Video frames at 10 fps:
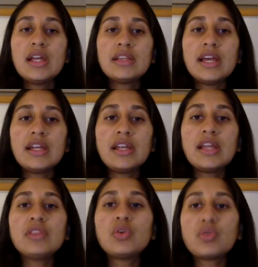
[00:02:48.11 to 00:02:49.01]
Then
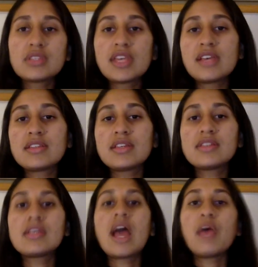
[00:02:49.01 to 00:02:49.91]
in those
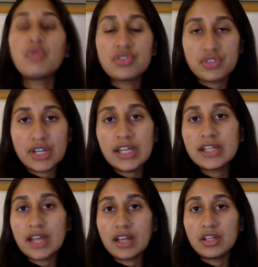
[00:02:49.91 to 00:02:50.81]
cases I would really